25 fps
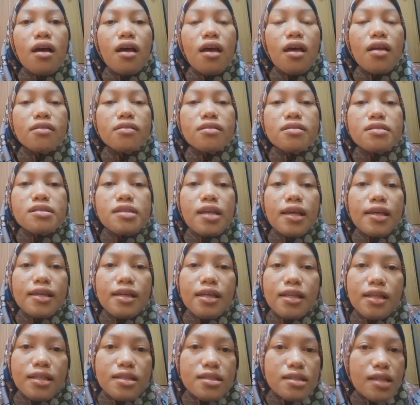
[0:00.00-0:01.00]
And the
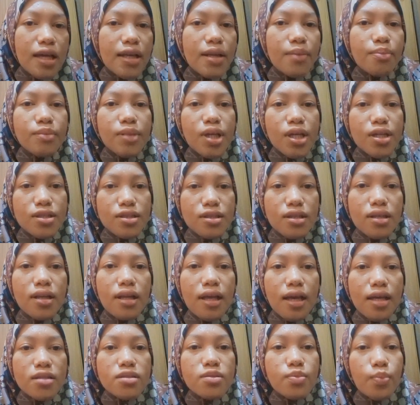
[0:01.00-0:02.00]
second is
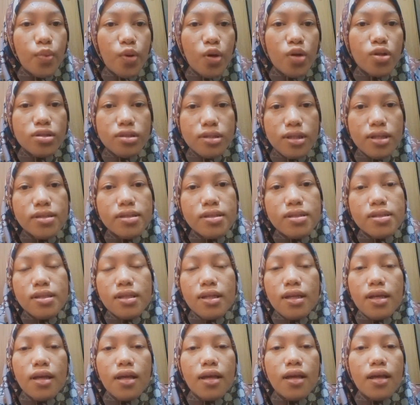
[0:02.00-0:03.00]
adaptation as
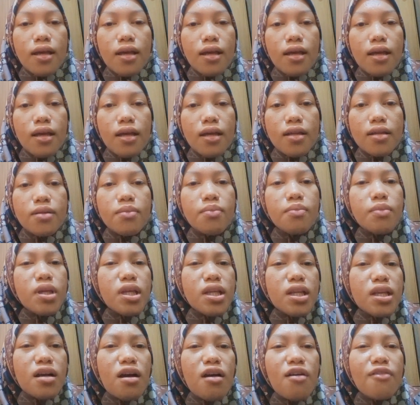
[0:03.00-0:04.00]
process. The
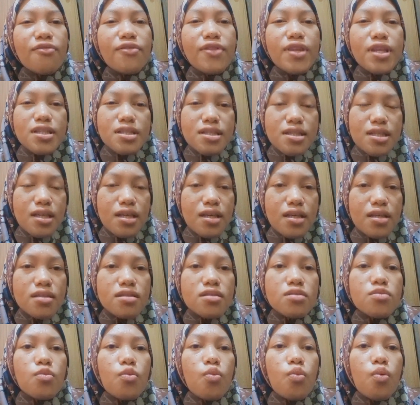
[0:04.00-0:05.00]
meaning of this
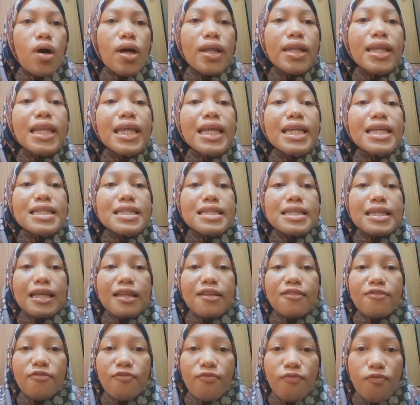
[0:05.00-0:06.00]
is what is
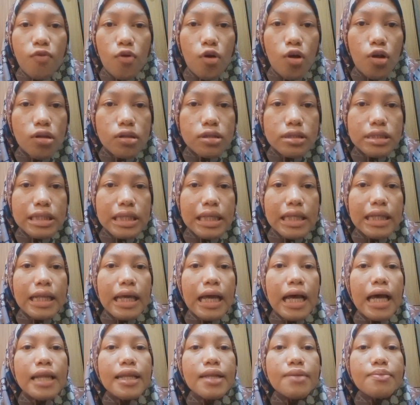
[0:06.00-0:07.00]
involved
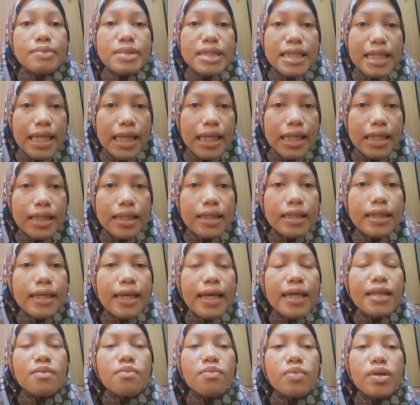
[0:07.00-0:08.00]
in adapting
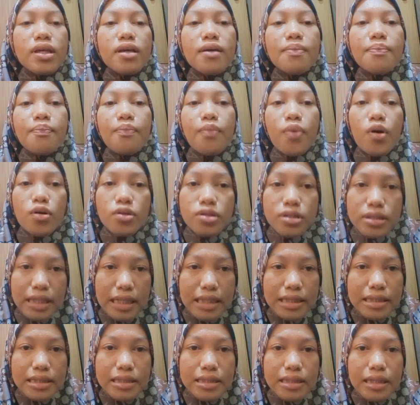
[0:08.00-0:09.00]
can be a
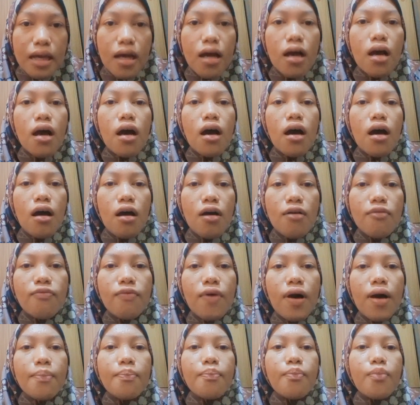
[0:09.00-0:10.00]
process
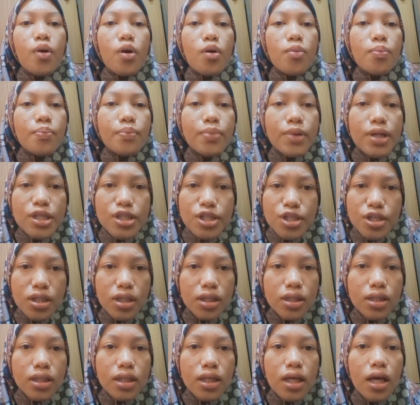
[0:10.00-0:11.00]
of
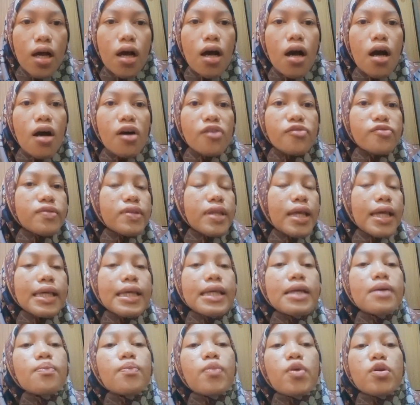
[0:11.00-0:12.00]
appropriation, of
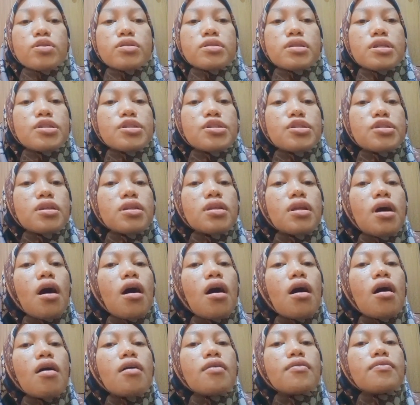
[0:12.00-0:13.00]
taking possession
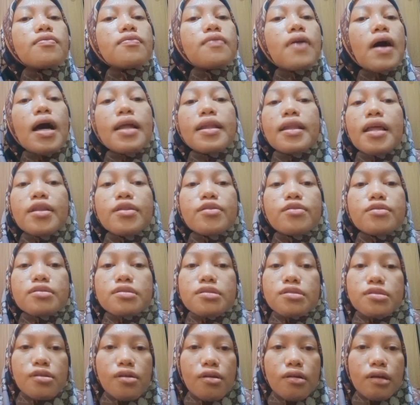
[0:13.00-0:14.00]
of another
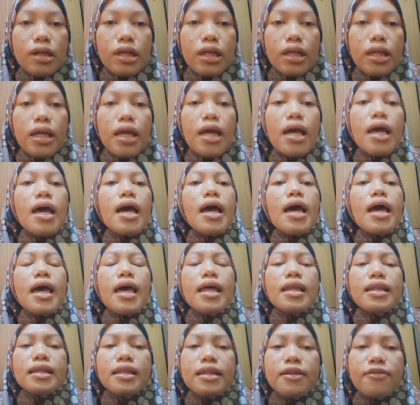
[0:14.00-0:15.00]
story
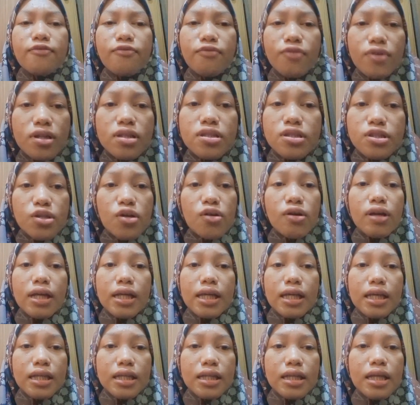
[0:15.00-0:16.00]
and
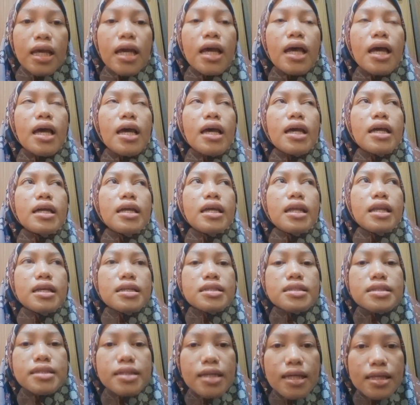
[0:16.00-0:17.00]
filtering it in
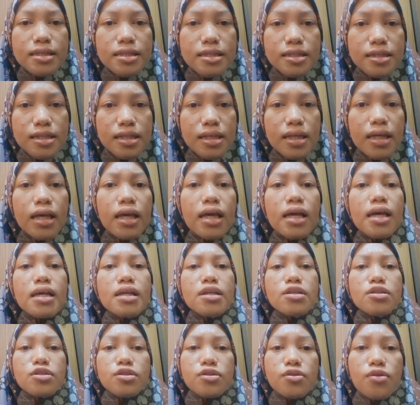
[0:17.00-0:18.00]
a sense
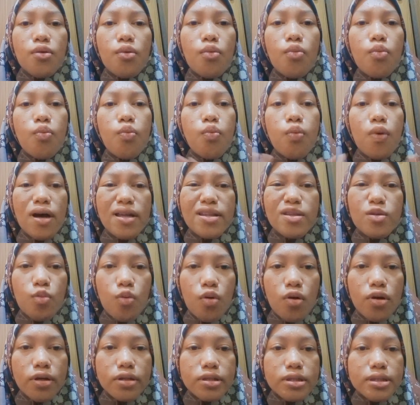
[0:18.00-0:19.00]
through
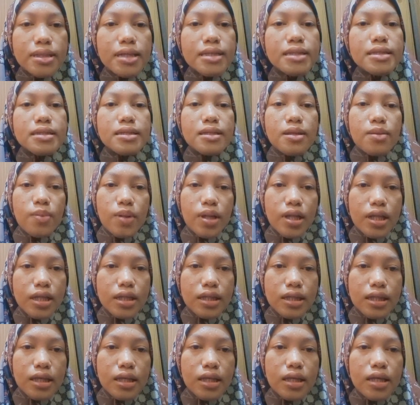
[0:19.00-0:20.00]
one's
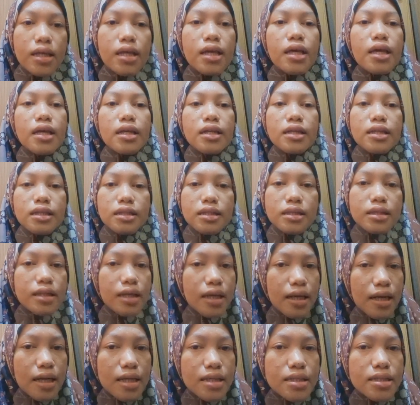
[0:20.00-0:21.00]
sensibility,
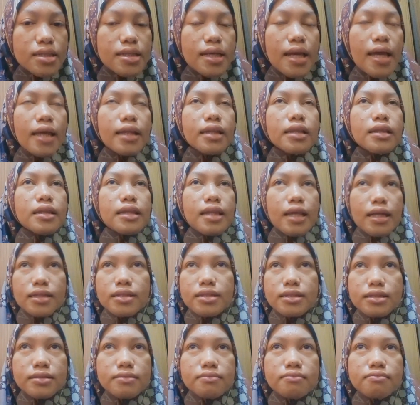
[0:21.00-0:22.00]
interest, and
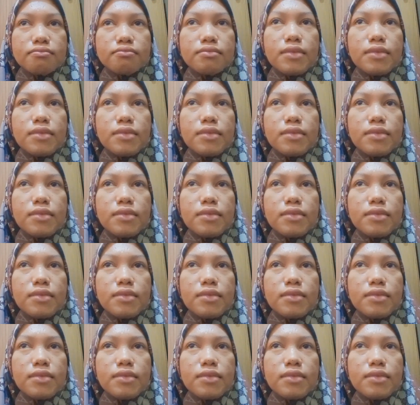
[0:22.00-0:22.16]
talent.